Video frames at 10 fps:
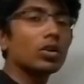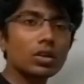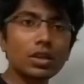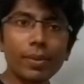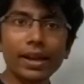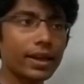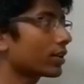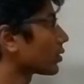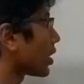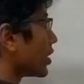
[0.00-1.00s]
So,
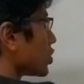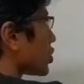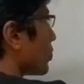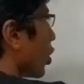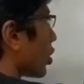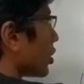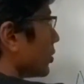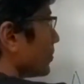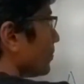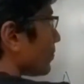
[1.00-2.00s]
subarray, contiguous block,
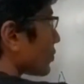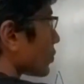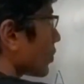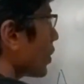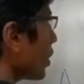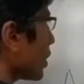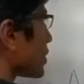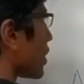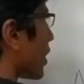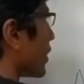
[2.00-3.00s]

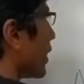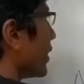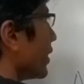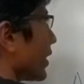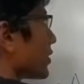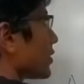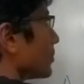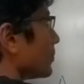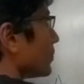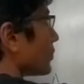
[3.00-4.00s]
start and end index.